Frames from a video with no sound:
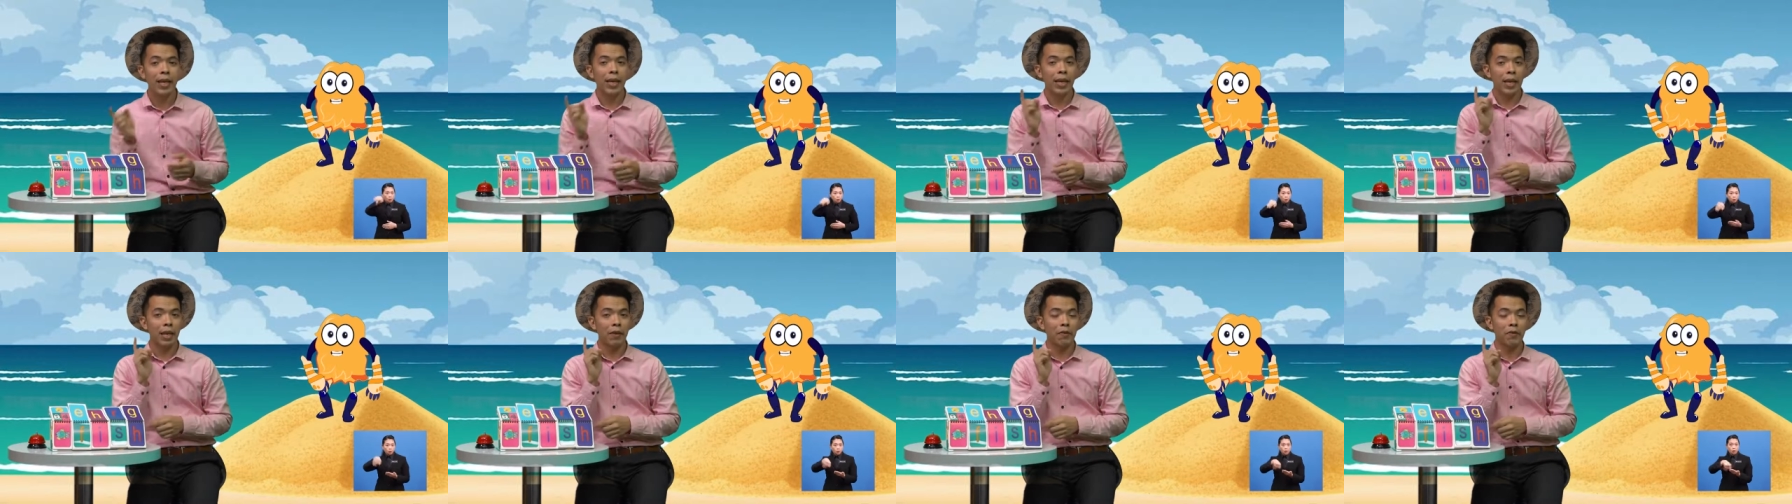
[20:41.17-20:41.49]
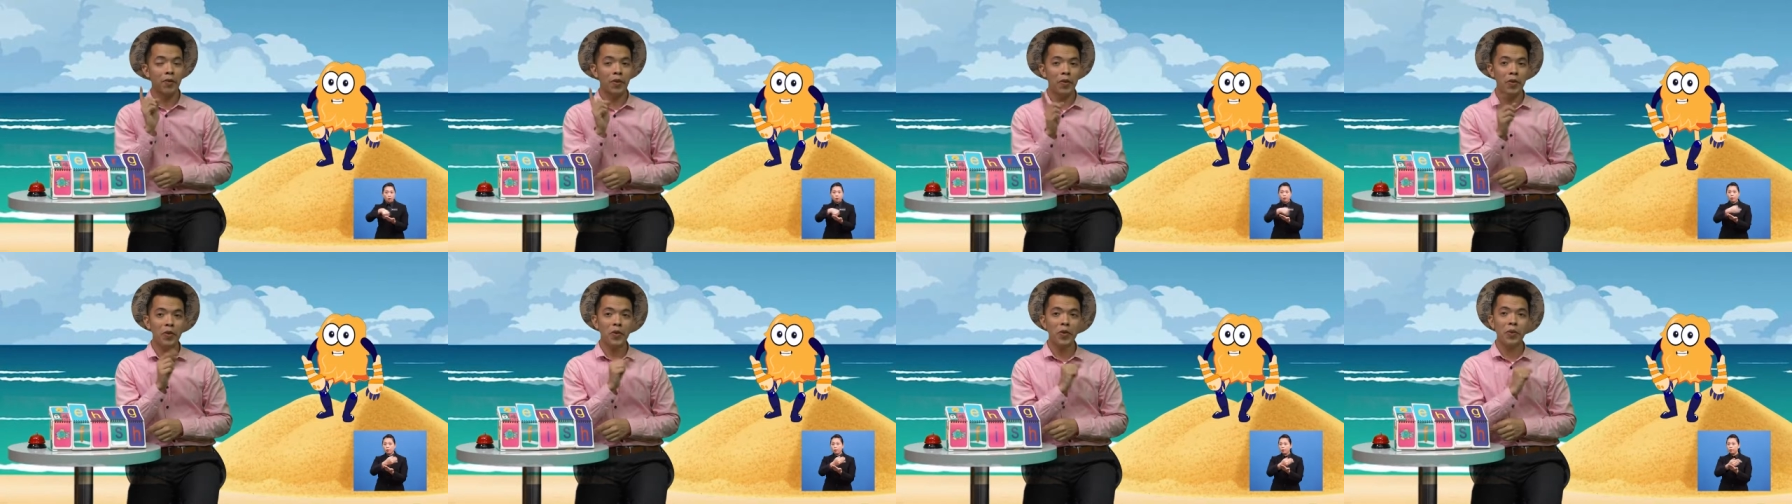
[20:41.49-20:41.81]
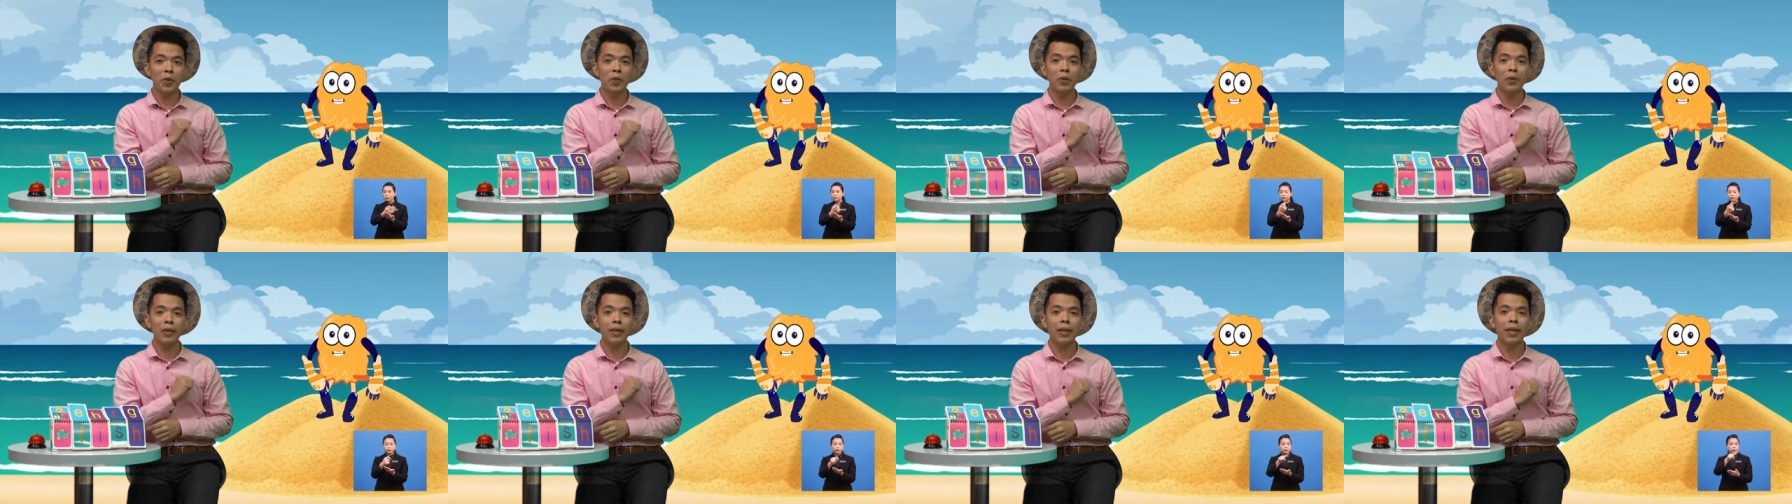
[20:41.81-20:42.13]
If you
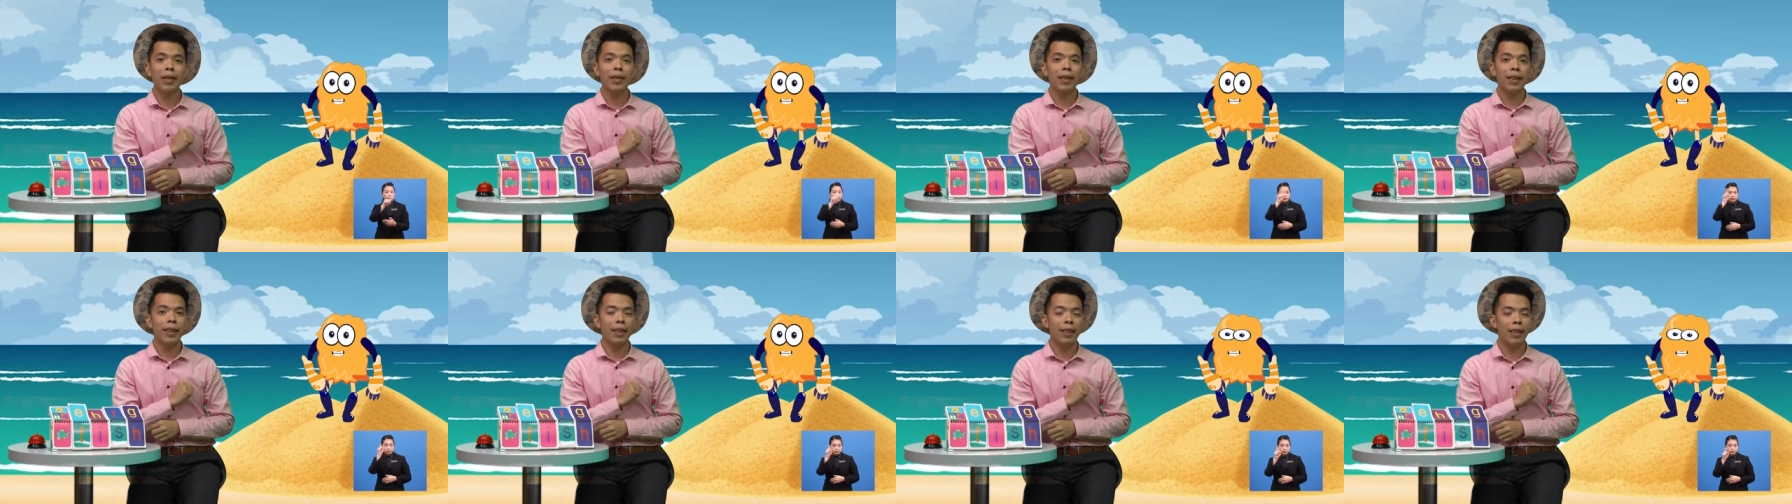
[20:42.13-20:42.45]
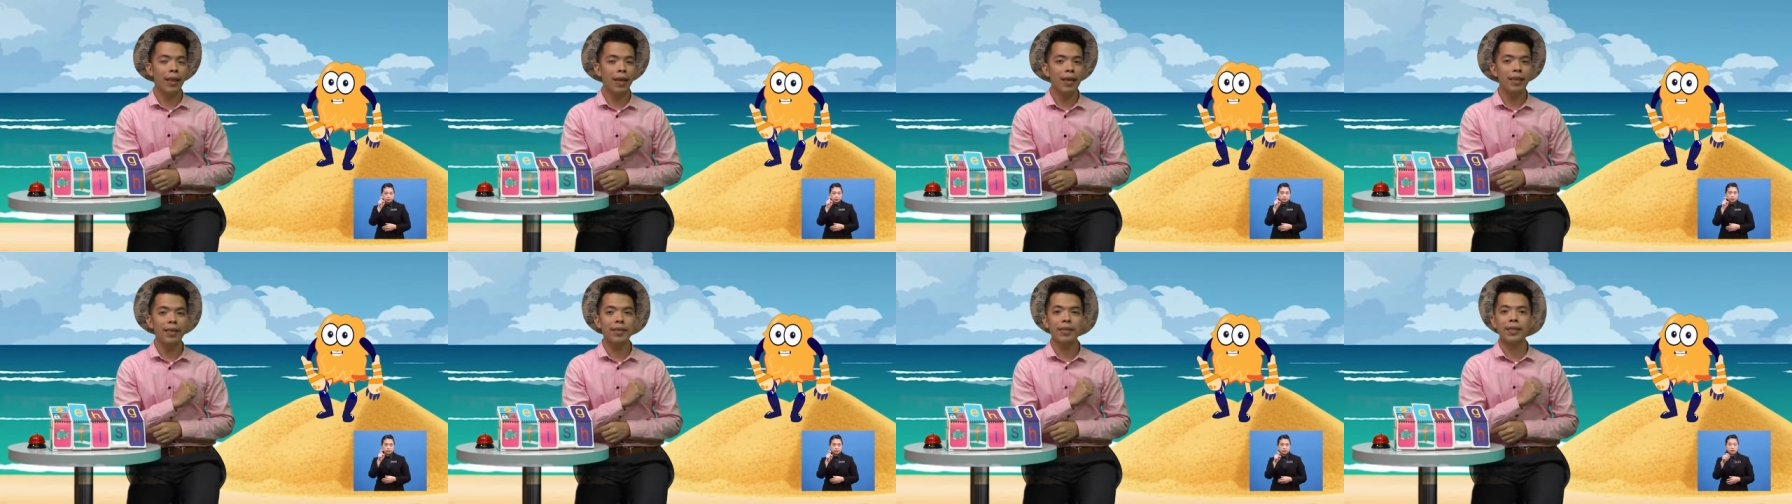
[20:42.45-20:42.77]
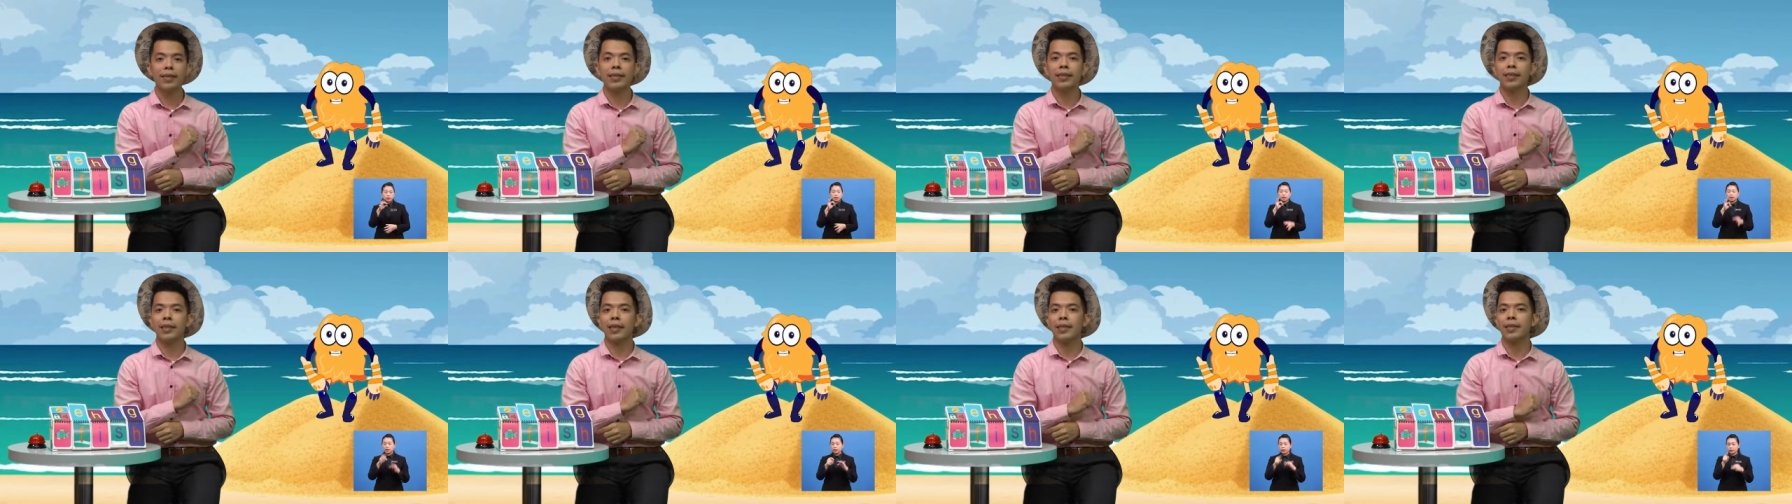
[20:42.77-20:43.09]
do, let's
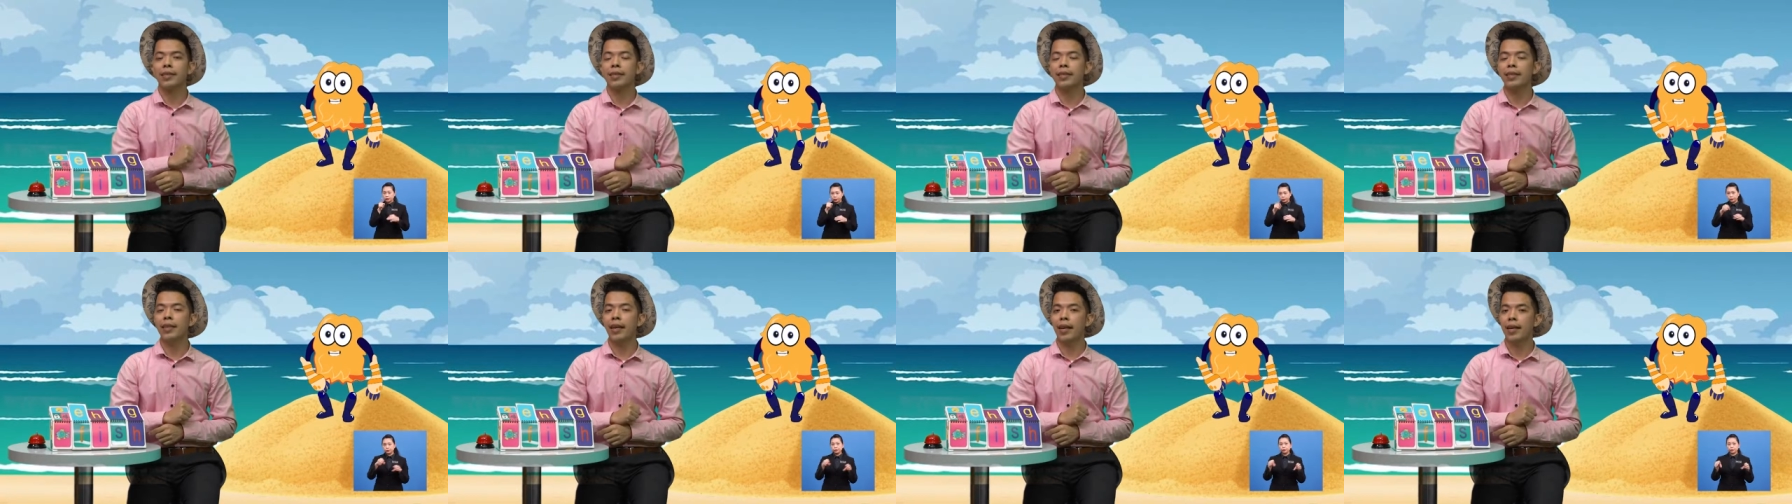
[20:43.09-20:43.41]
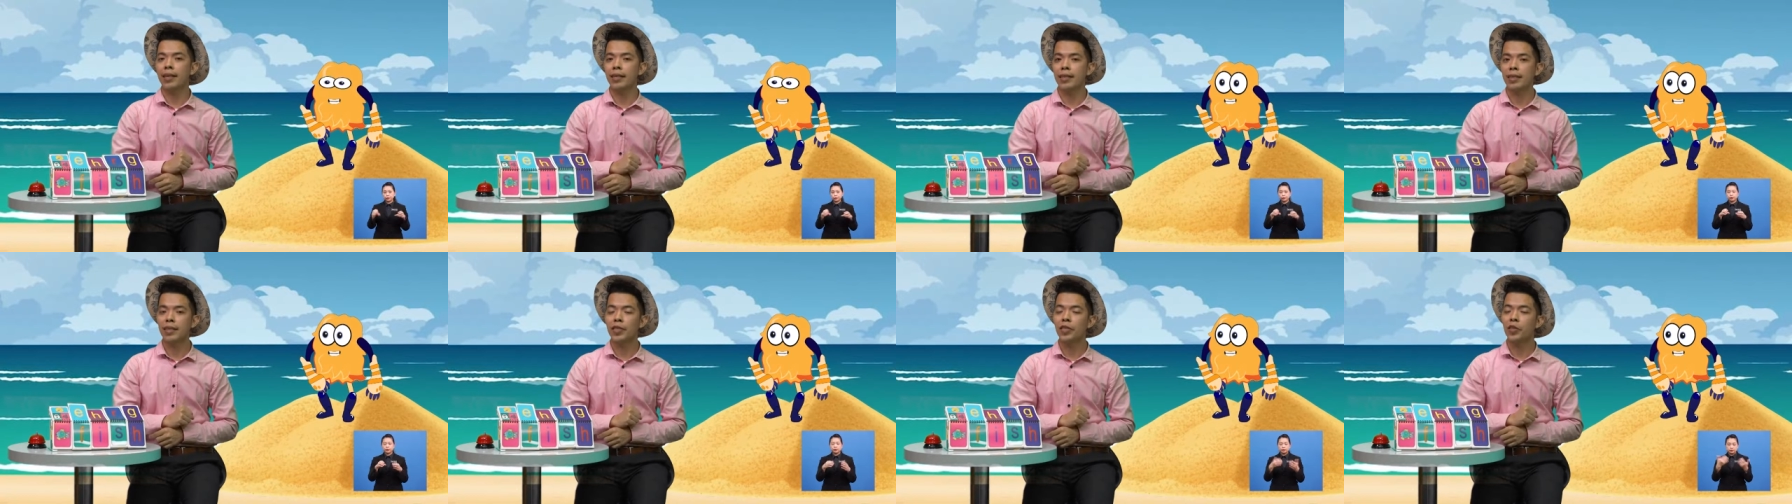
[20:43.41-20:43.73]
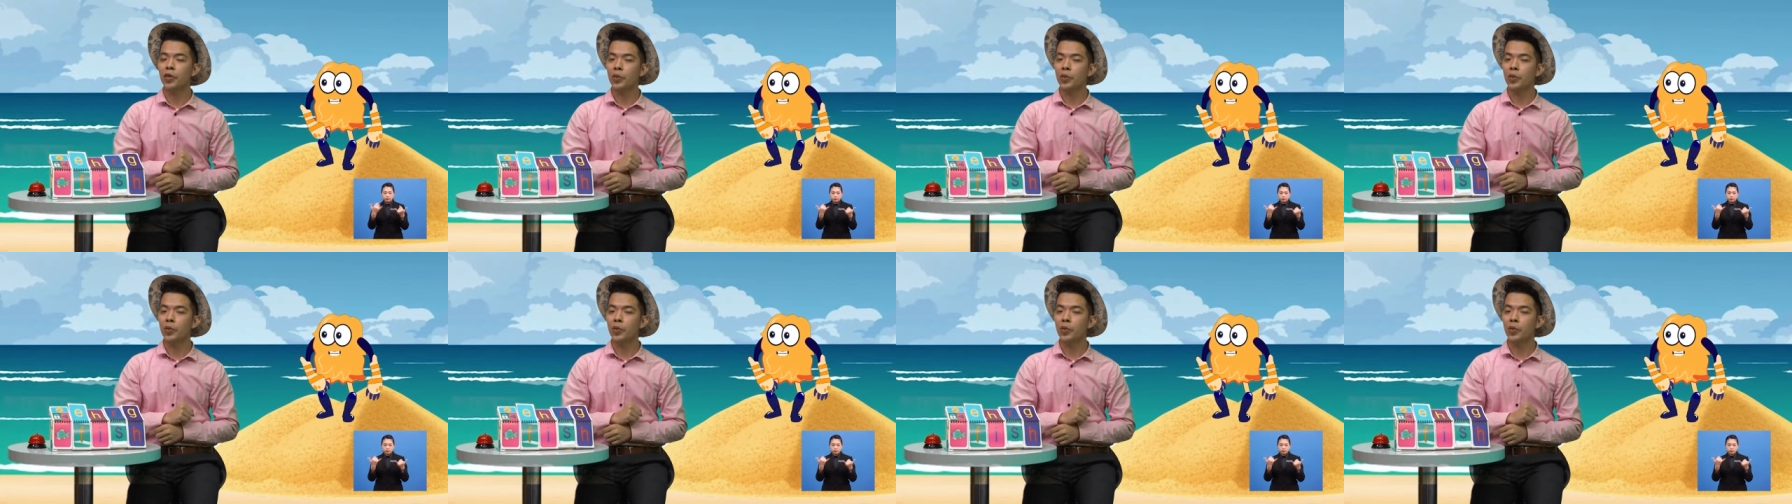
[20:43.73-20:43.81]
discuss the answers